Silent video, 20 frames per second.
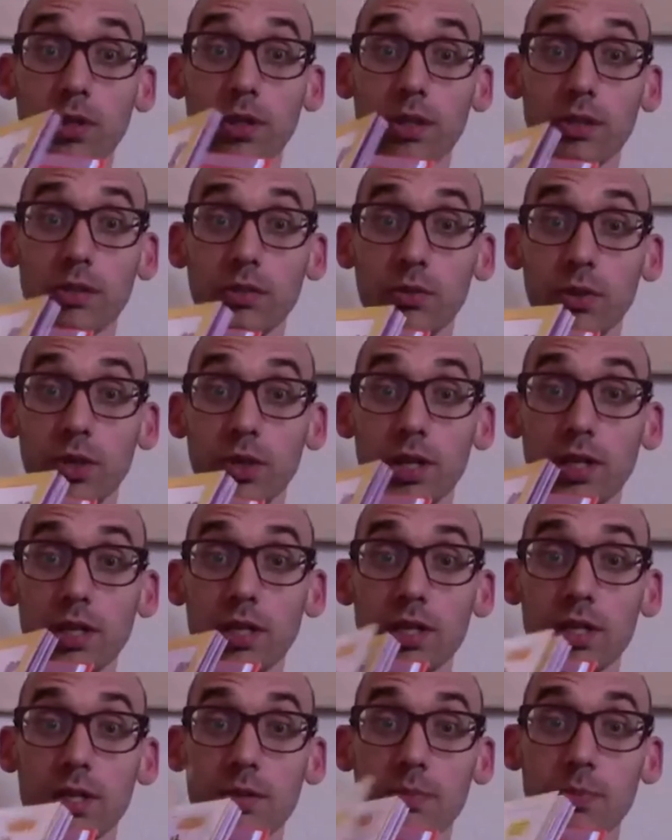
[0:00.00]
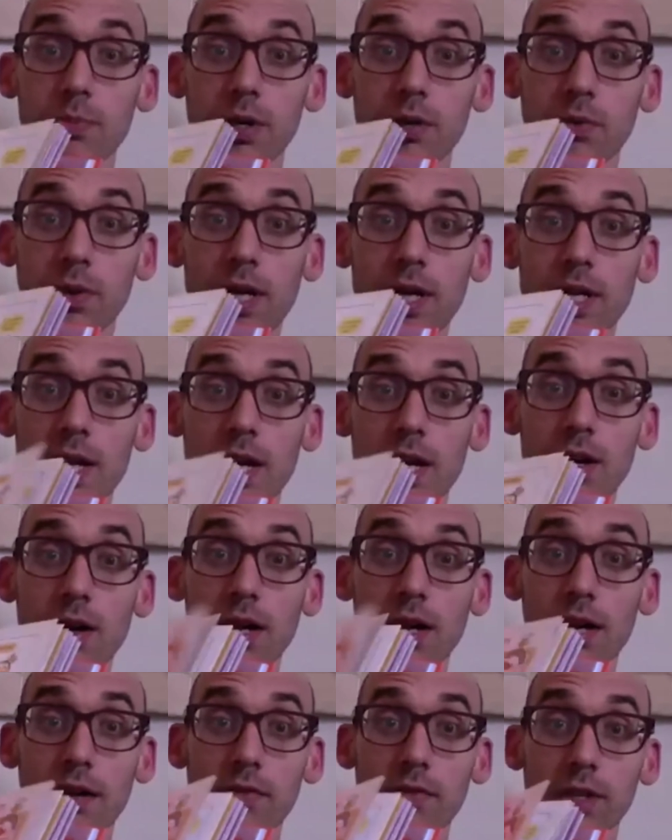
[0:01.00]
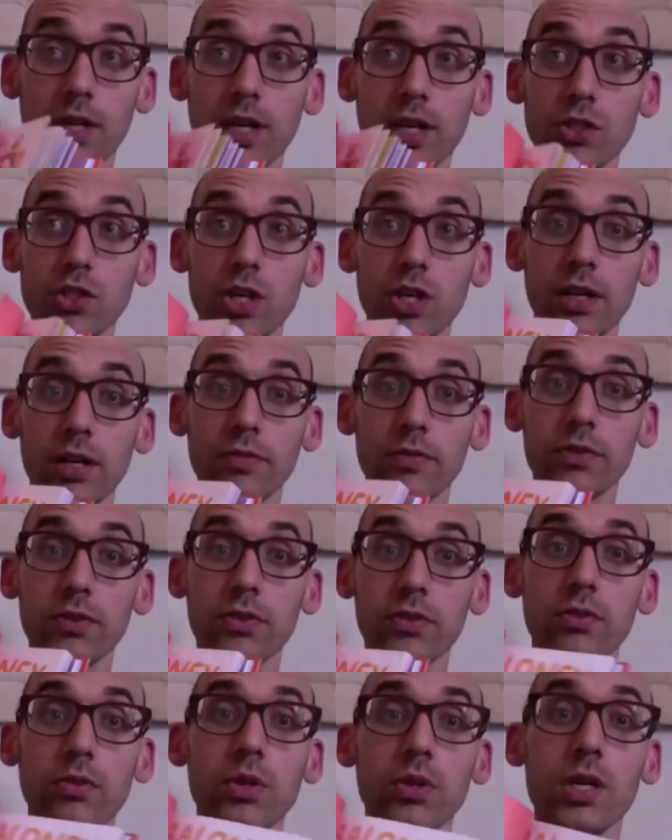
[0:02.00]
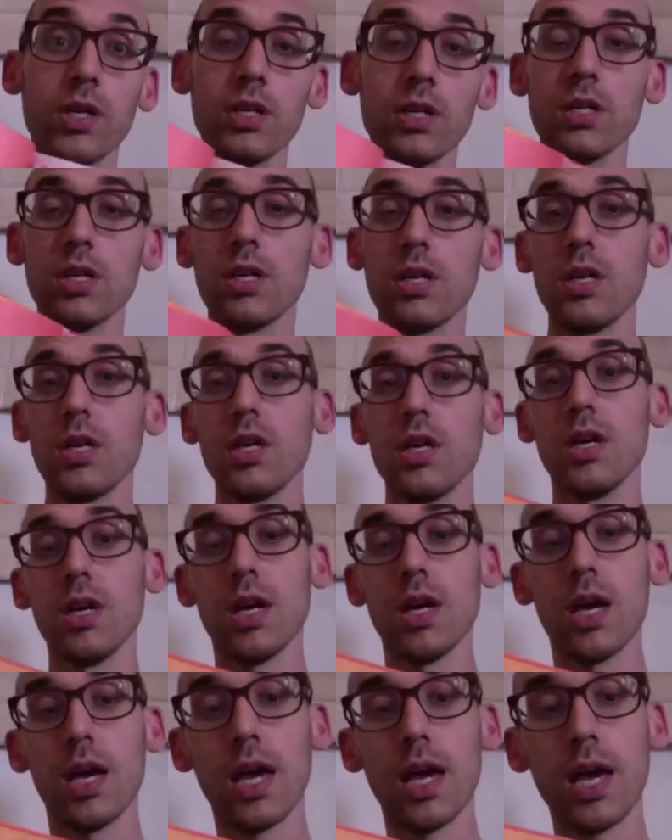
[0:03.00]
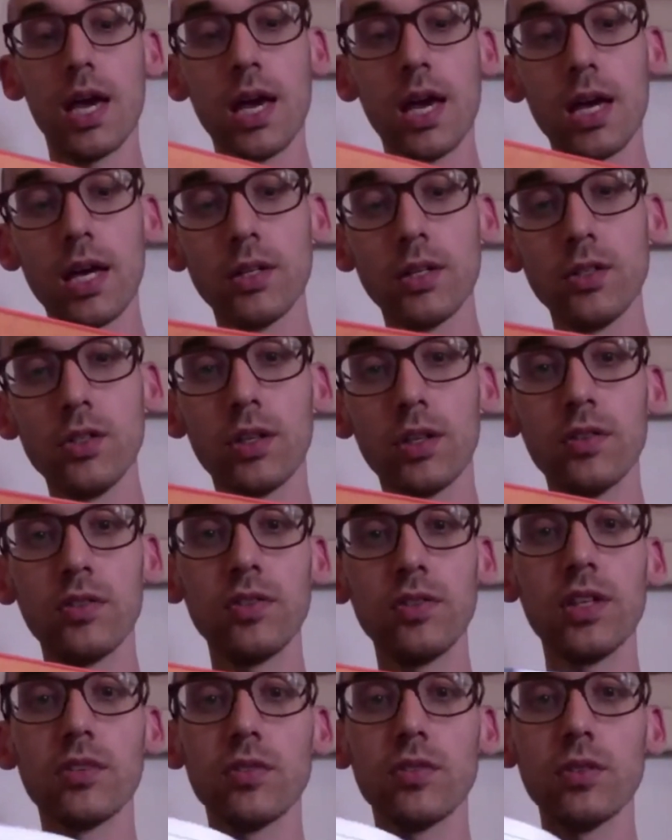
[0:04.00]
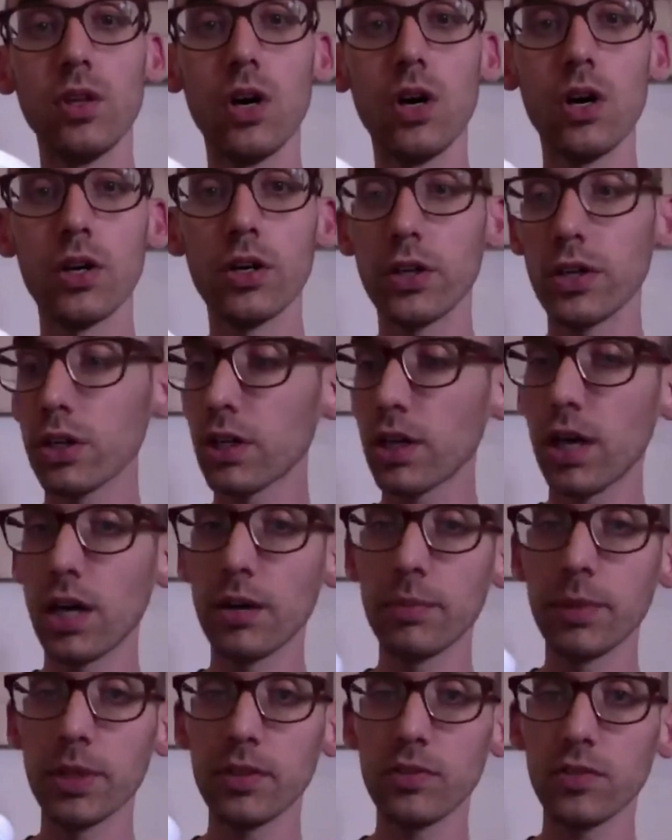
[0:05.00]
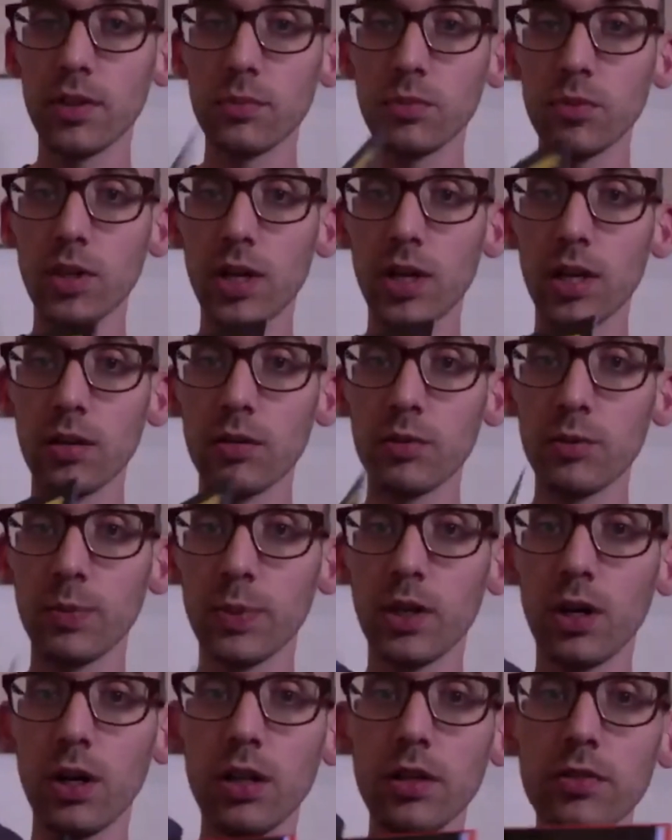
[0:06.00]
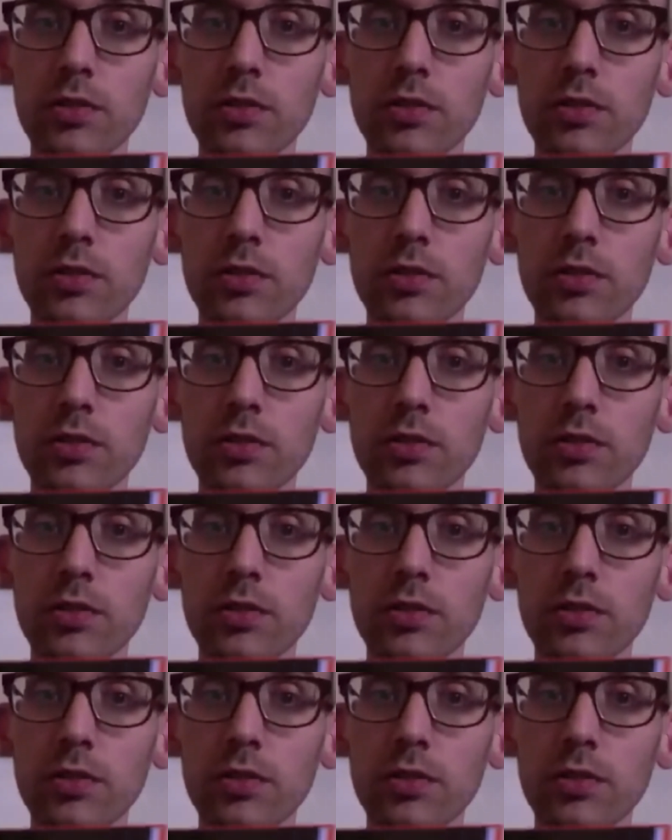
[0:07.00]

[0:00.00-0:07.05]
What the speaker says: more than 3. But right now I have a contract for 3. And you can see it's longer comics sometimes, but